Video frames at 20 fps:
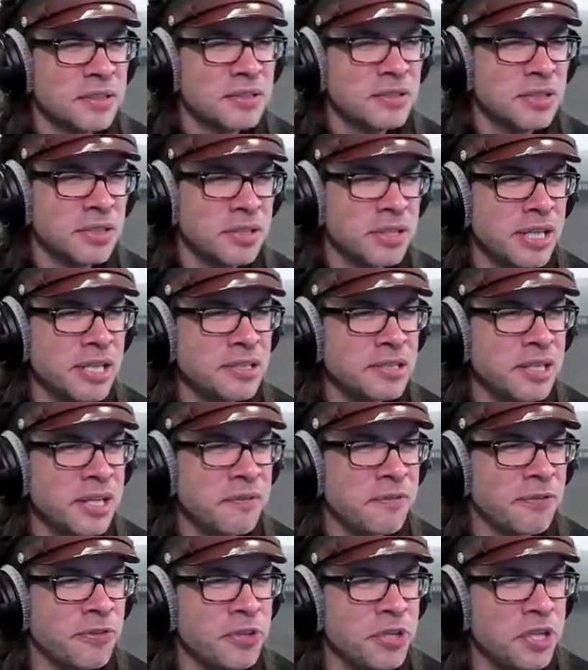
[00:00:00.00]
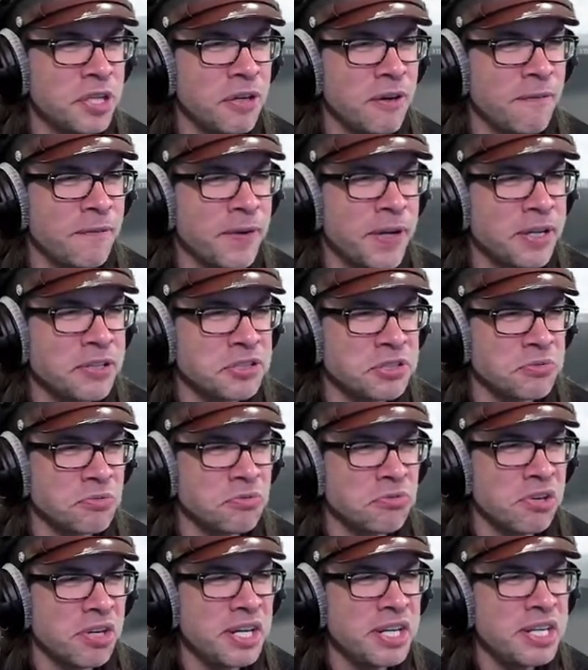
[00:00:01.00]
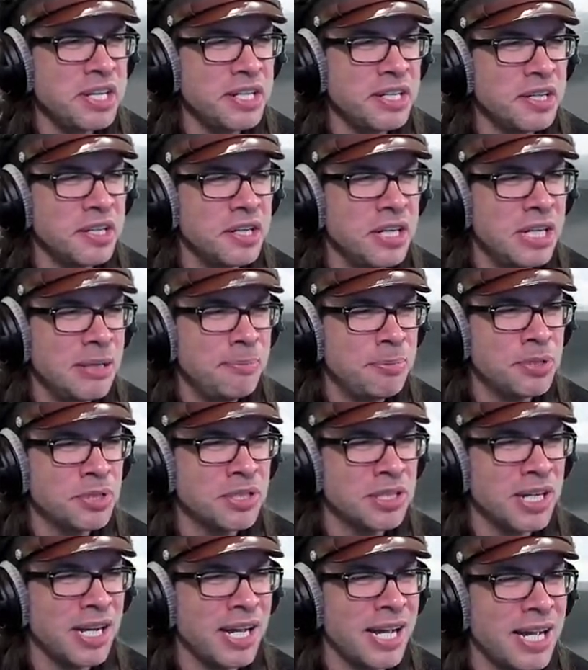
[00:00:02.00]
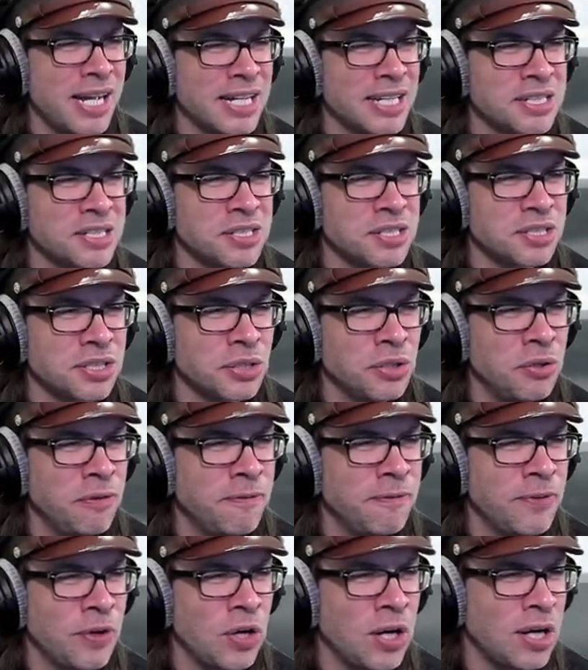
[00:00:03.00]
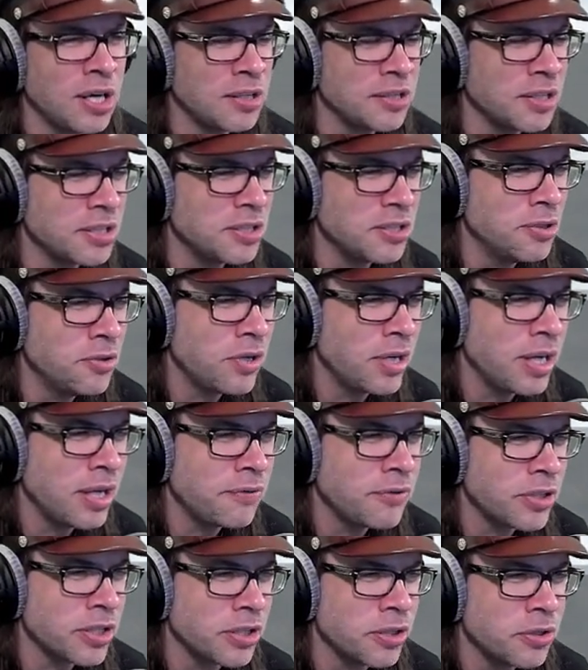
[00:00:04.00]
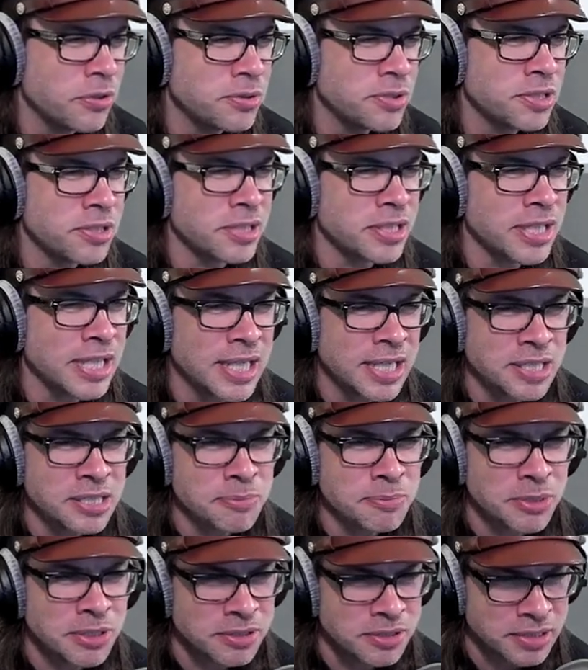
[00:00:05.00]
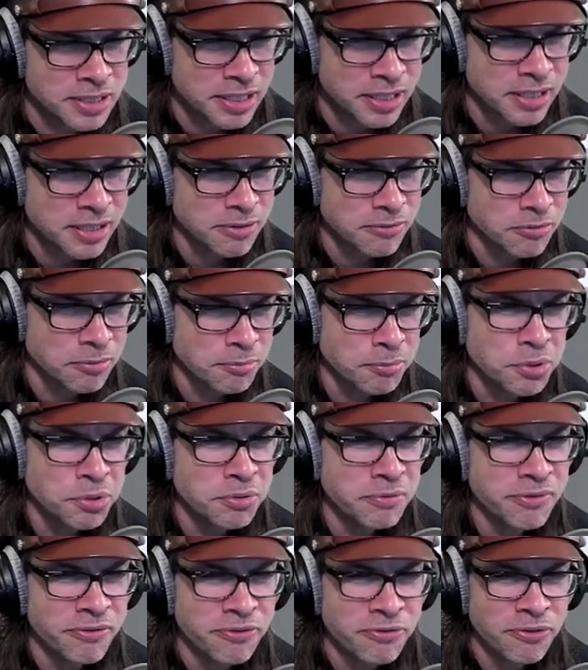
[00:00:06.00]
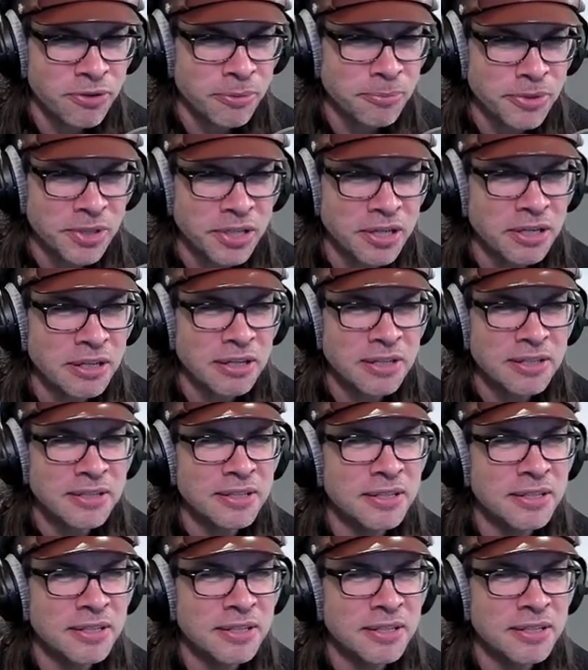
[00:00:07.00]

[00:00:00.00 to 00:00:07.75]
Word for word: They'll get that Fliegerfaust right up your ass so far that you have to go to the hospital to get it removed from there.